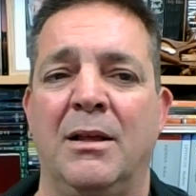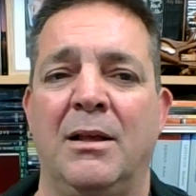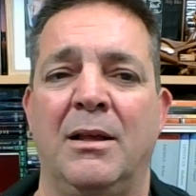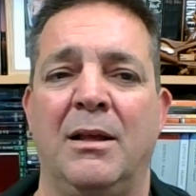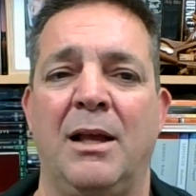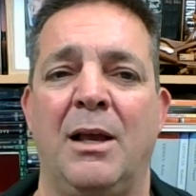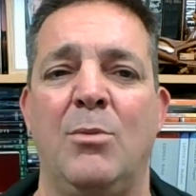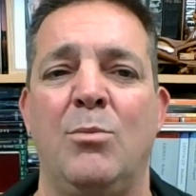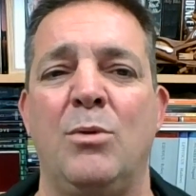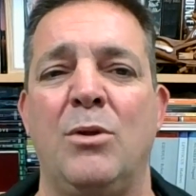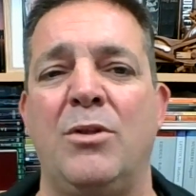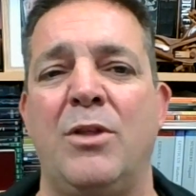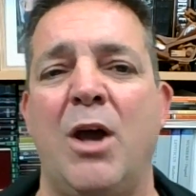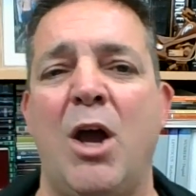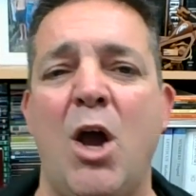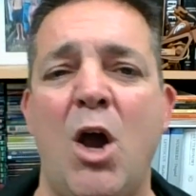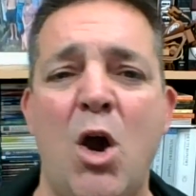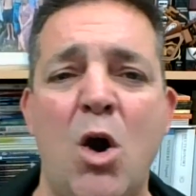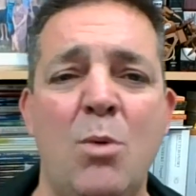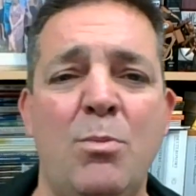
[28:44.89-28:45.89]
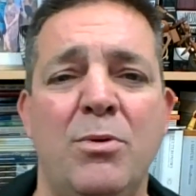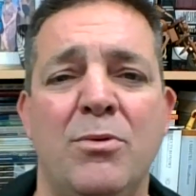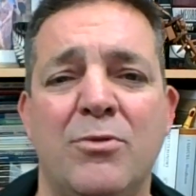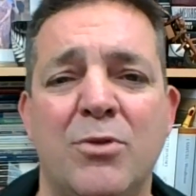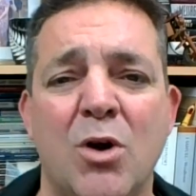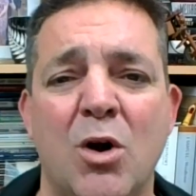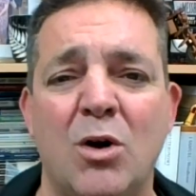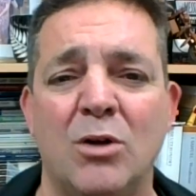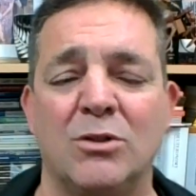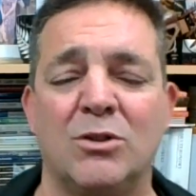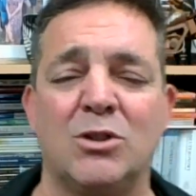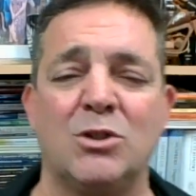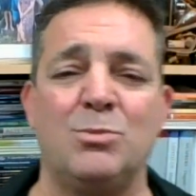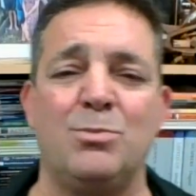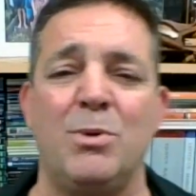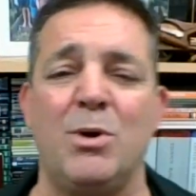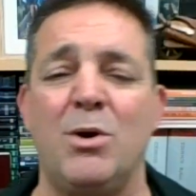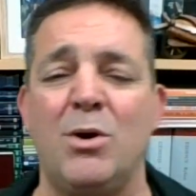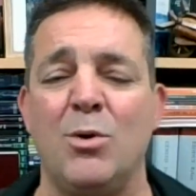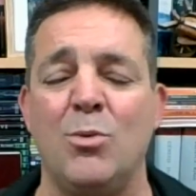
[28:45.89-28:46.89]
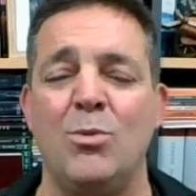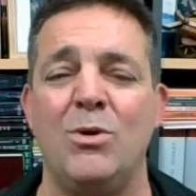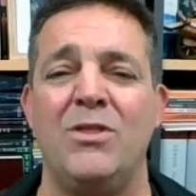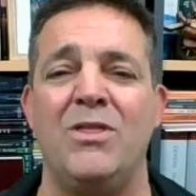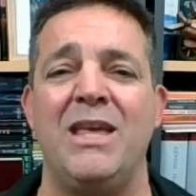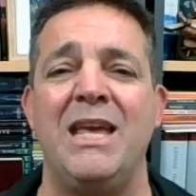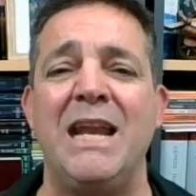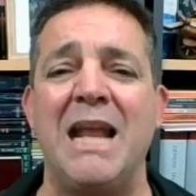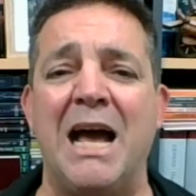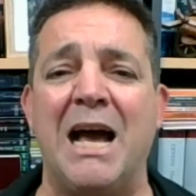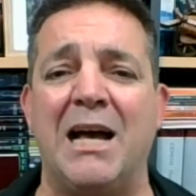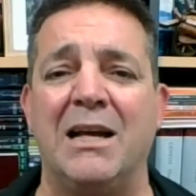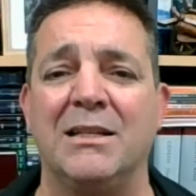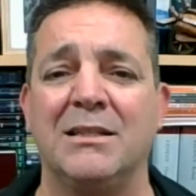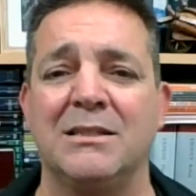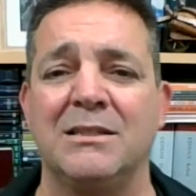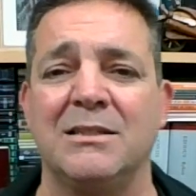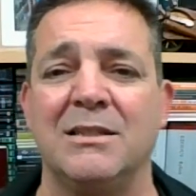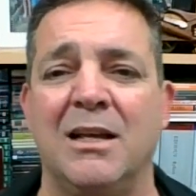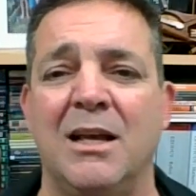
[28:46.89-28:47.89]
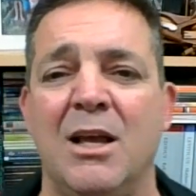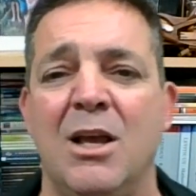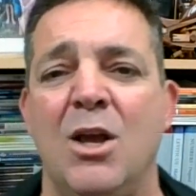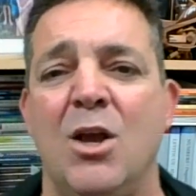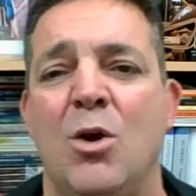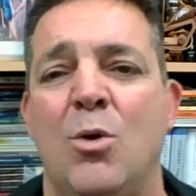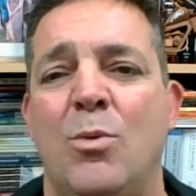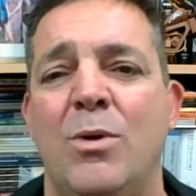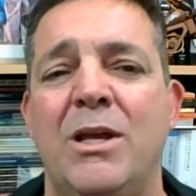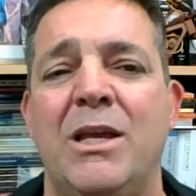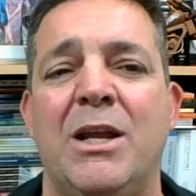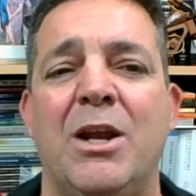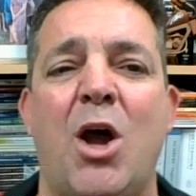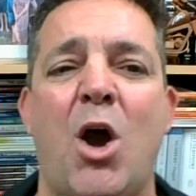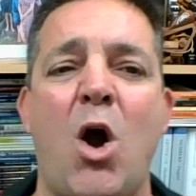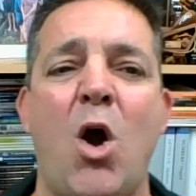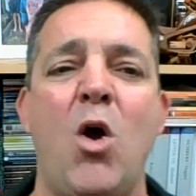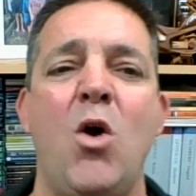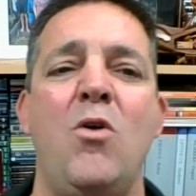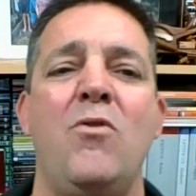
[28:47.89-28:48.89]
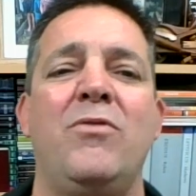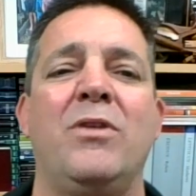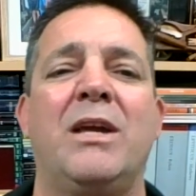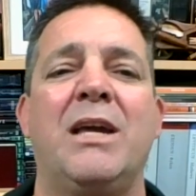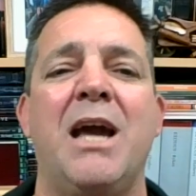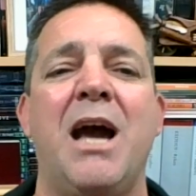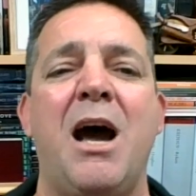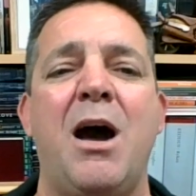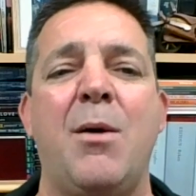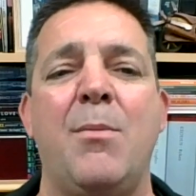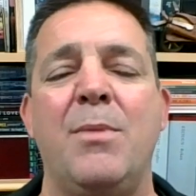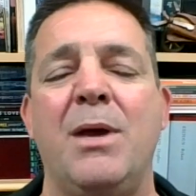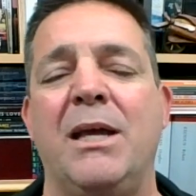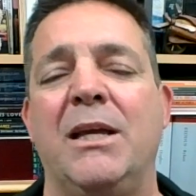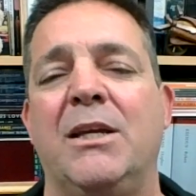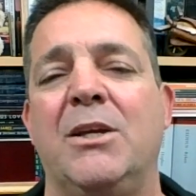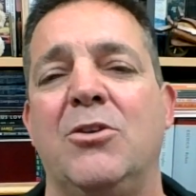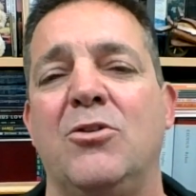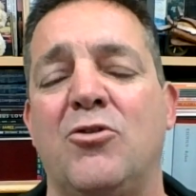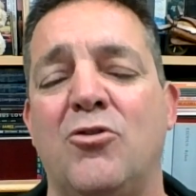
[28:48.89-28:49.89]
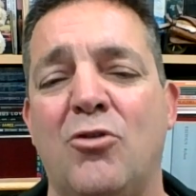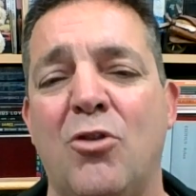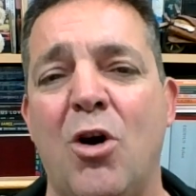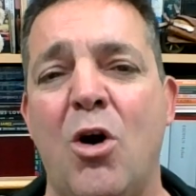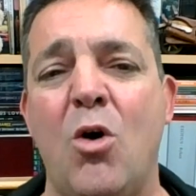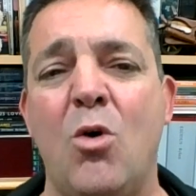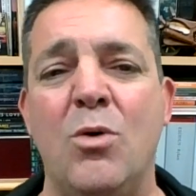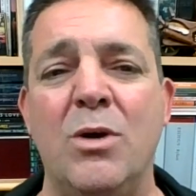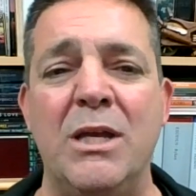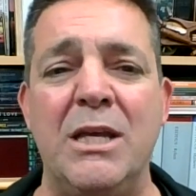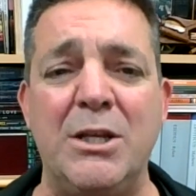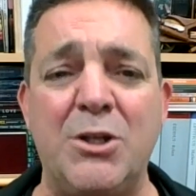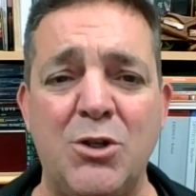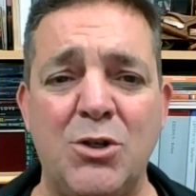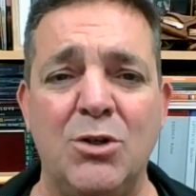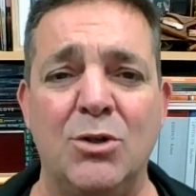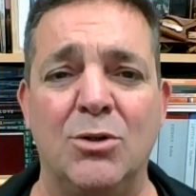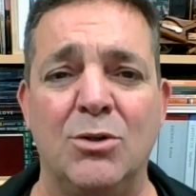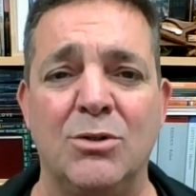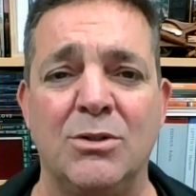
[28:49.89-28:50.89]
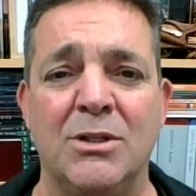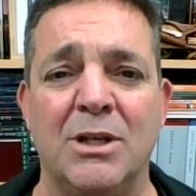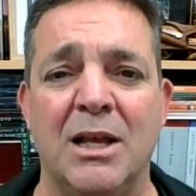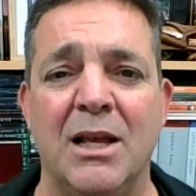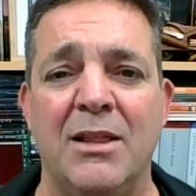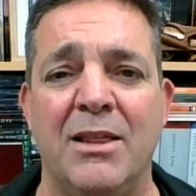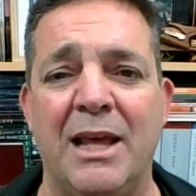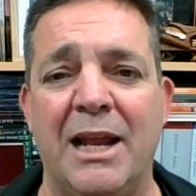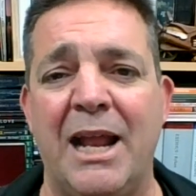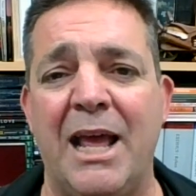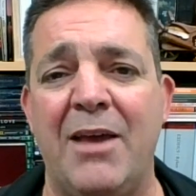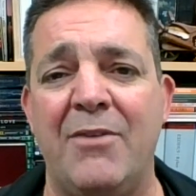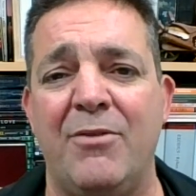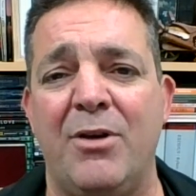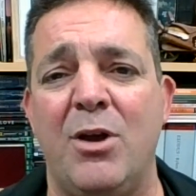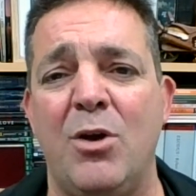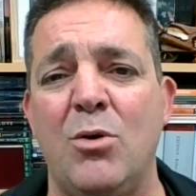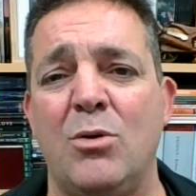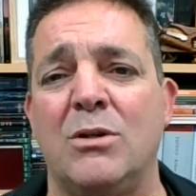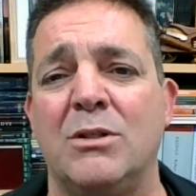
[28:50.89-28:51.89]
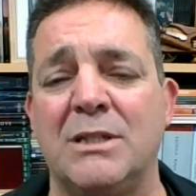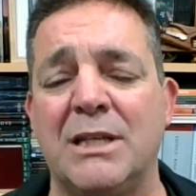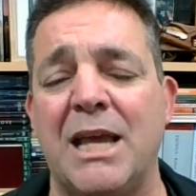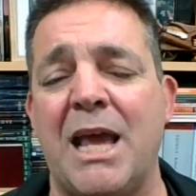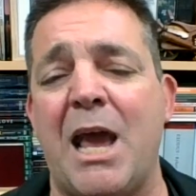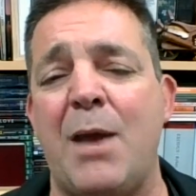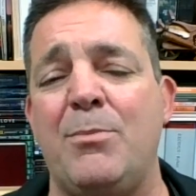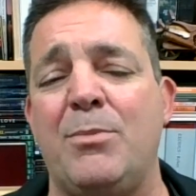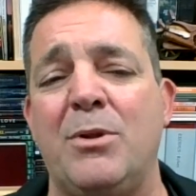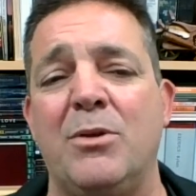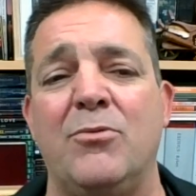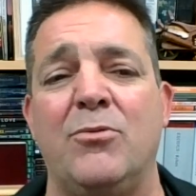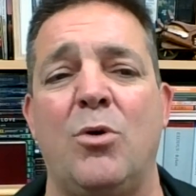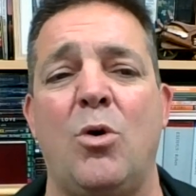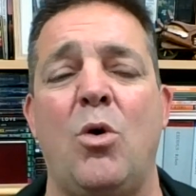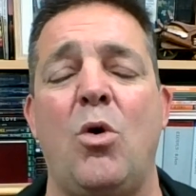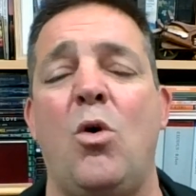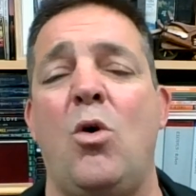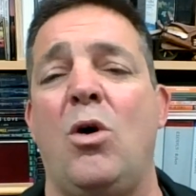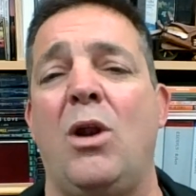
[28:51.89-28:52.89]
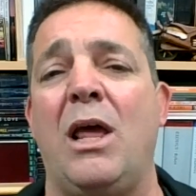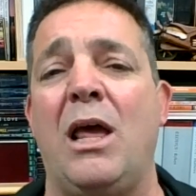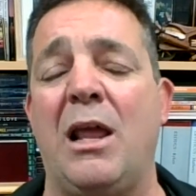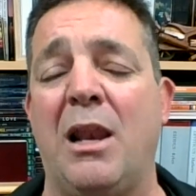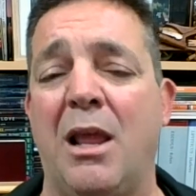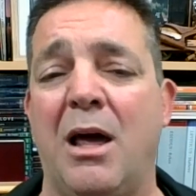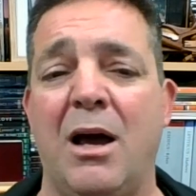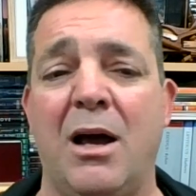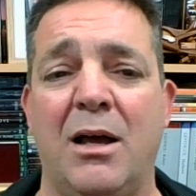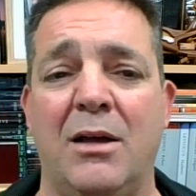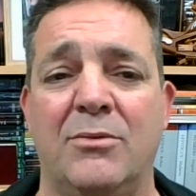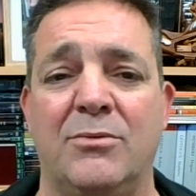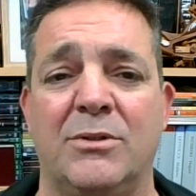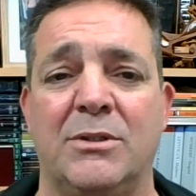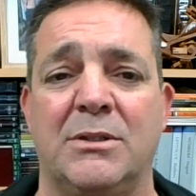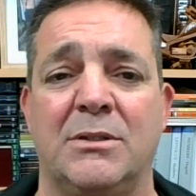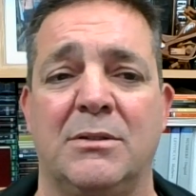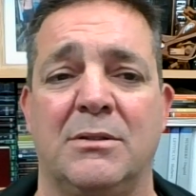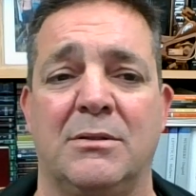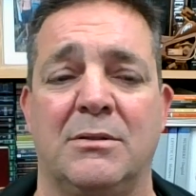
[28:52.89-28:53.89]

And with the help of God's Spirit within us, we can overcome and control issues that have held us captive all our lives.